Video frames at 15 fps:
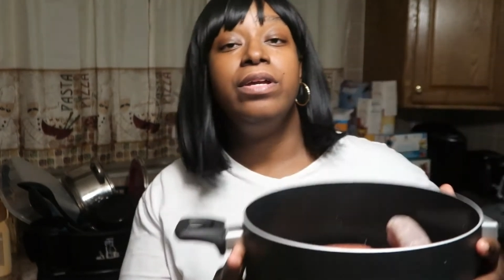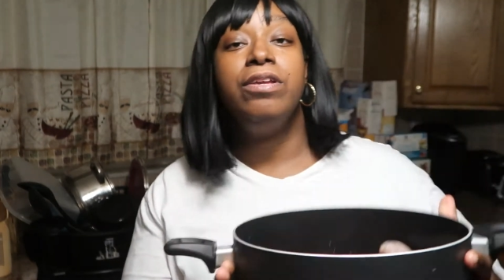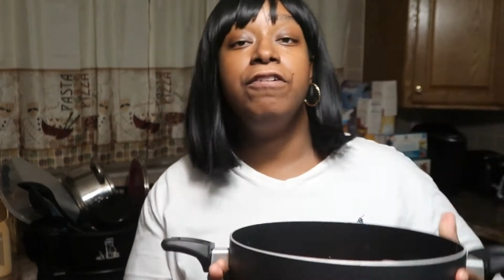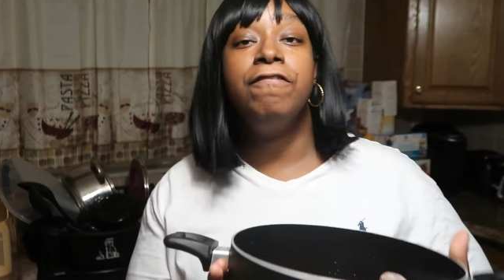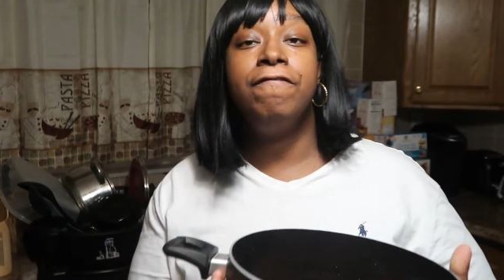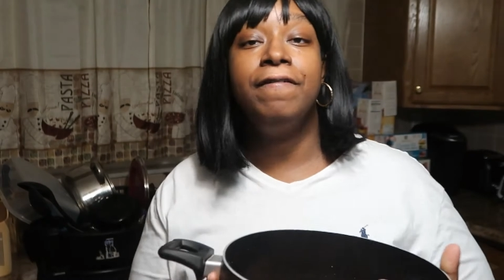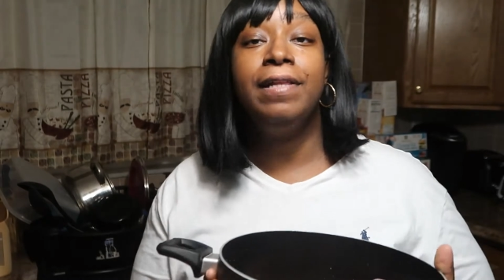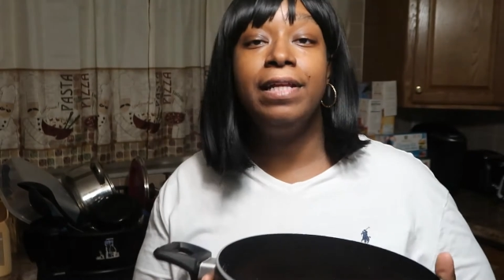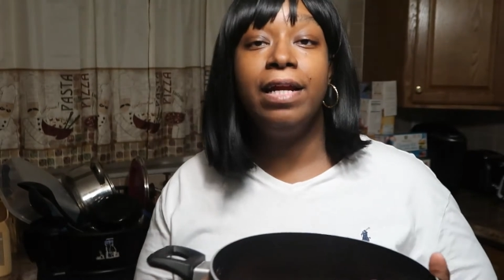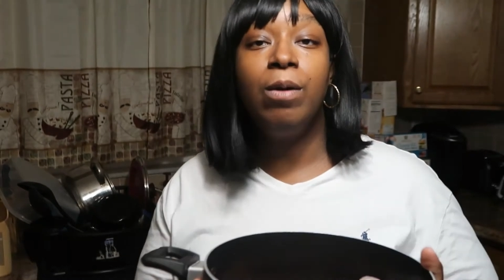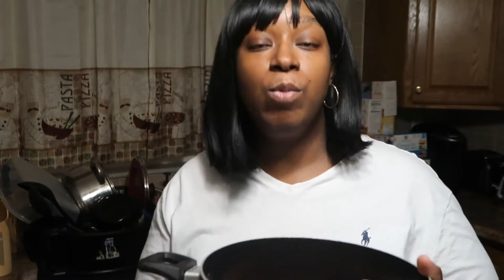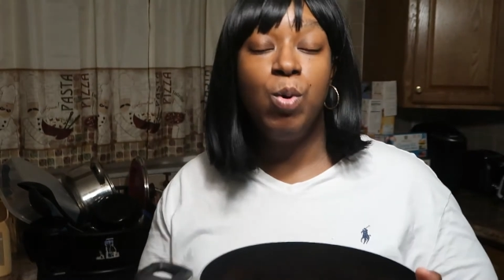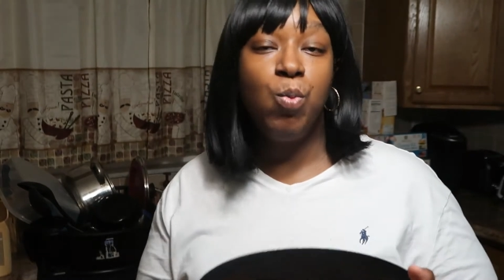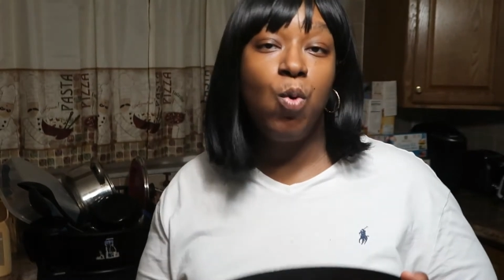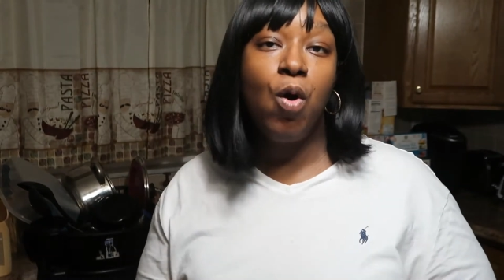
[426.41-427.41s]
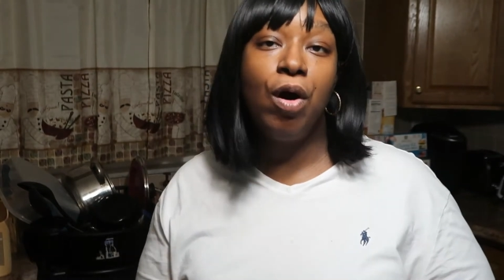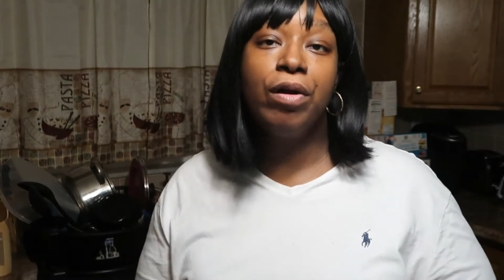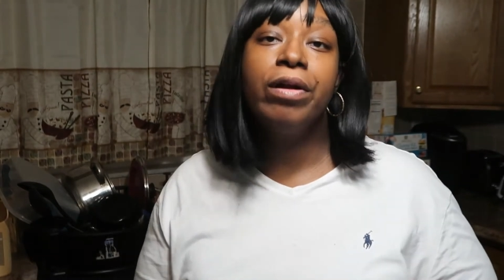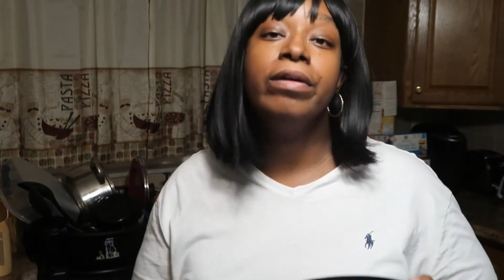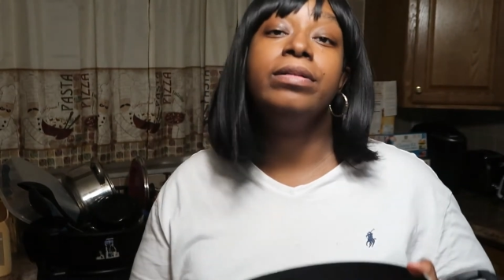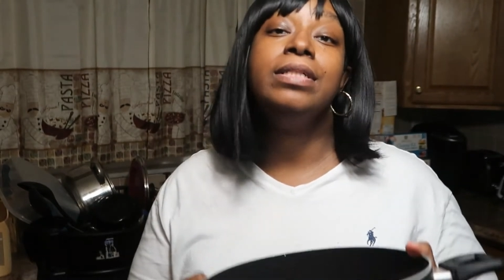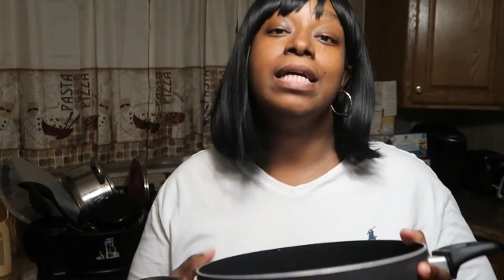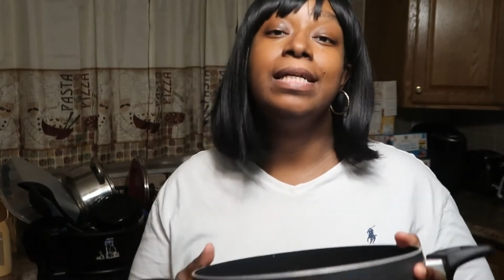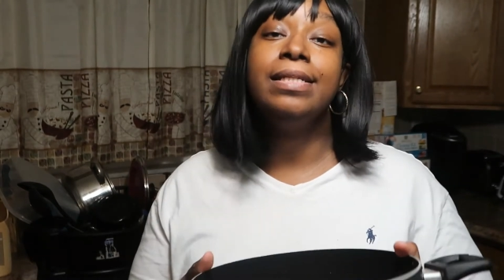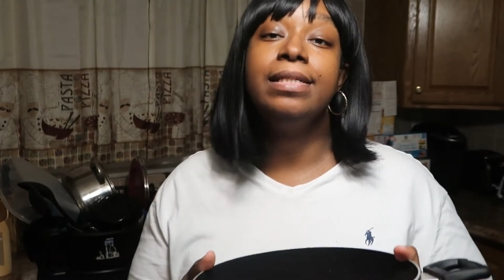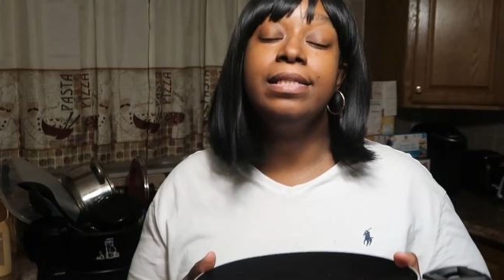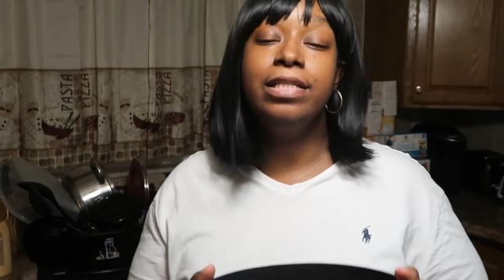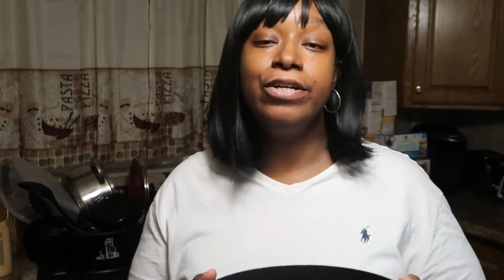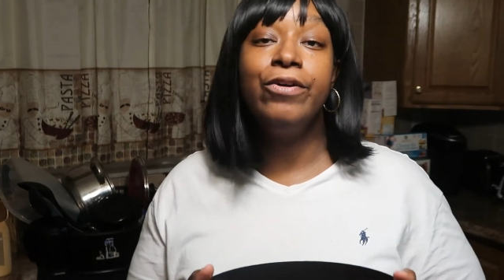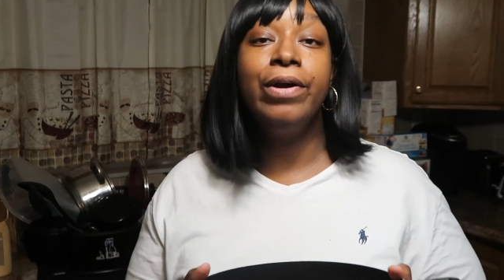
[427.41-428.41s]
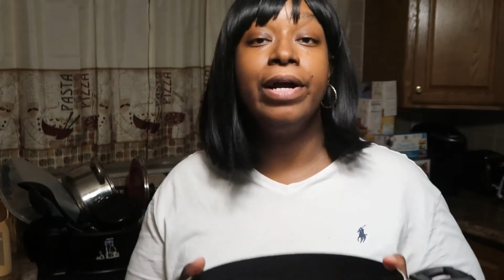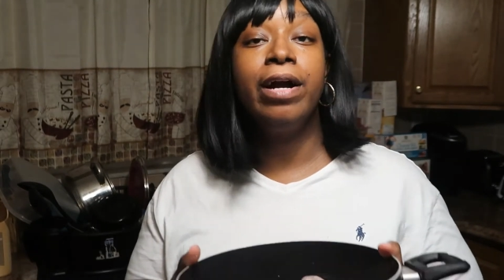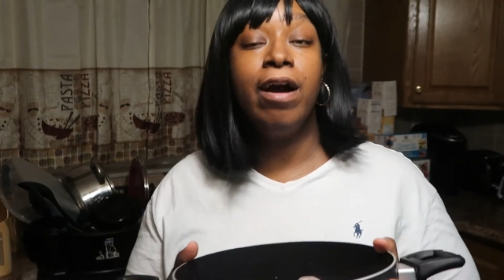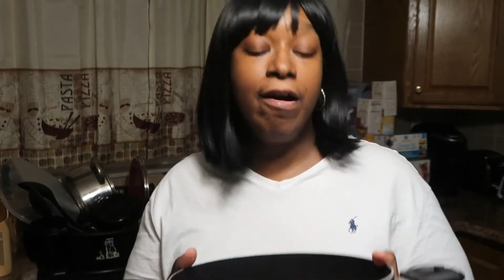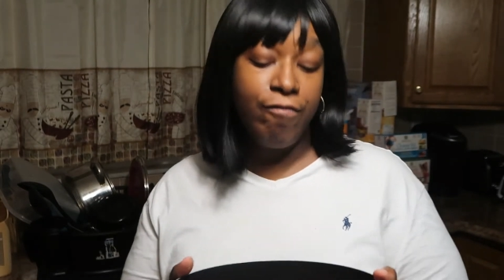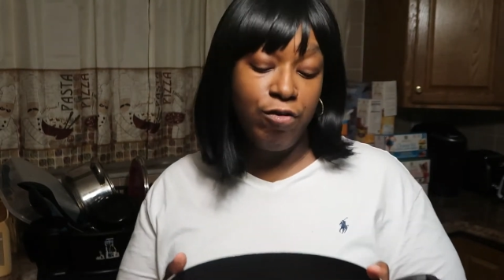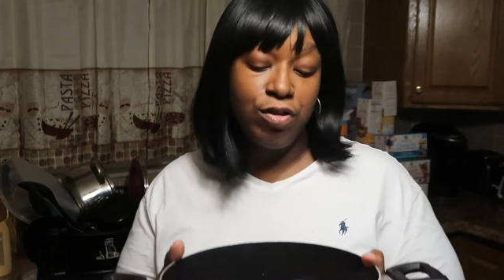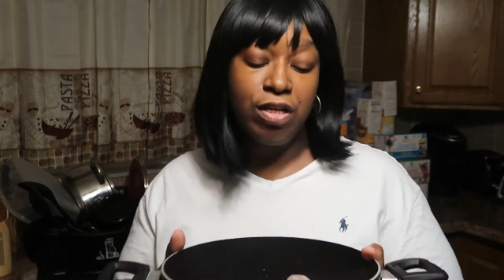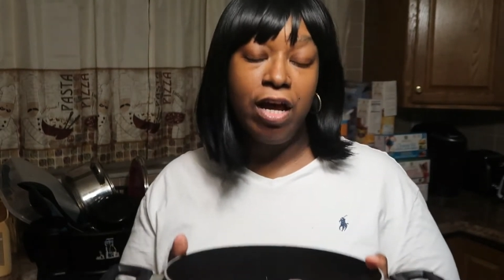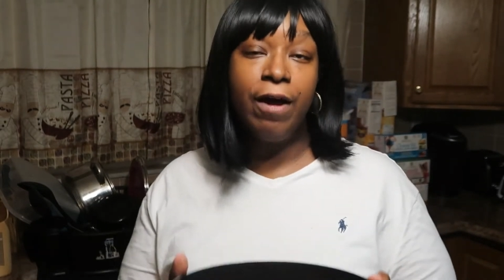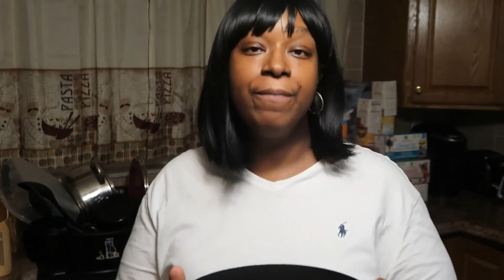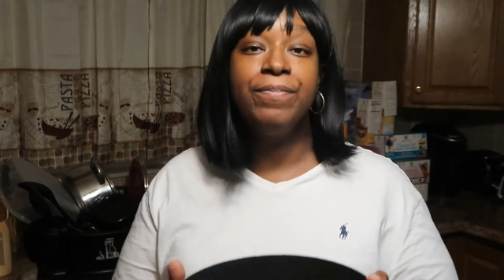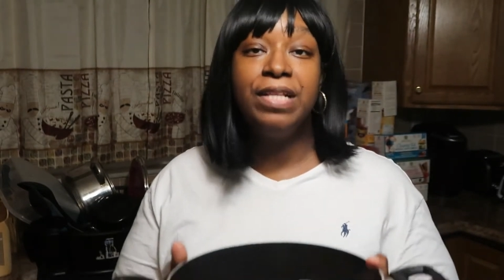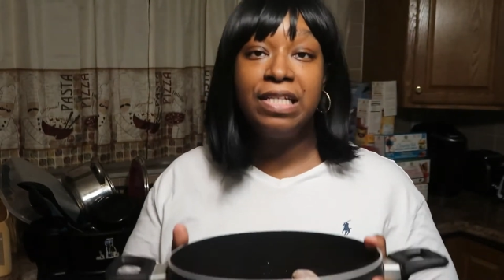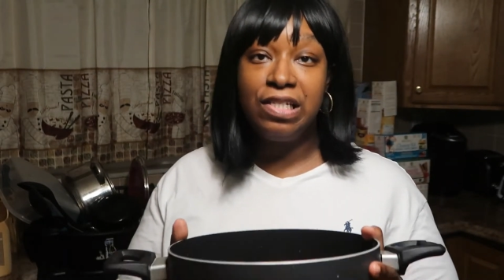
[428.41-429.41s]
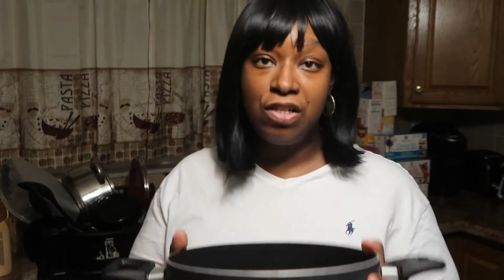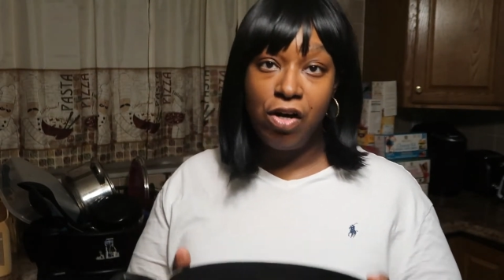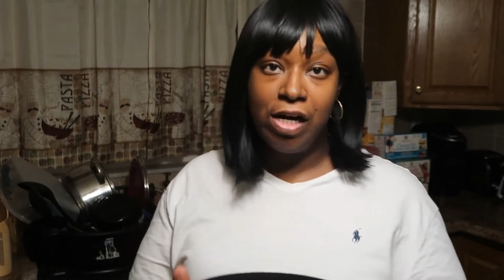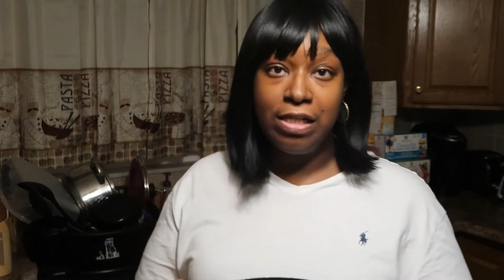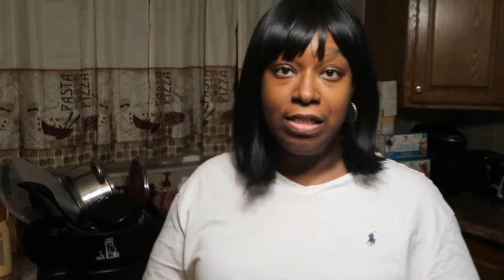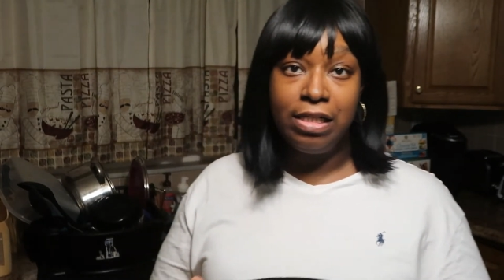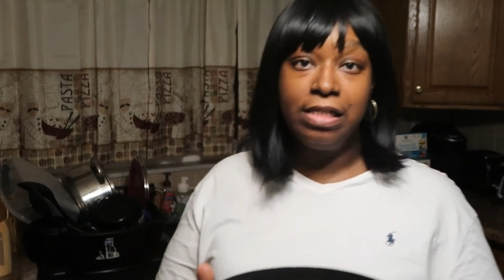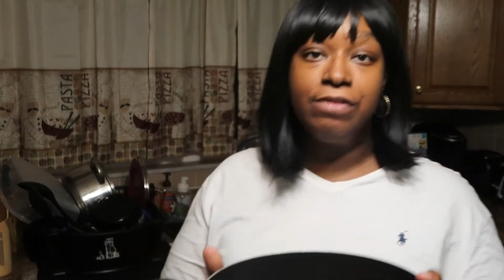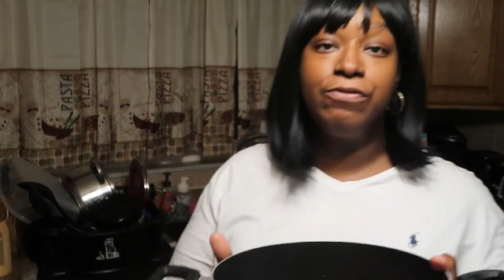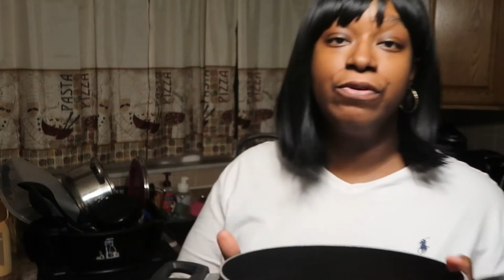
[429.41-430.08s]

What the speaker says: You fill it up with water just until it covers up the sausage.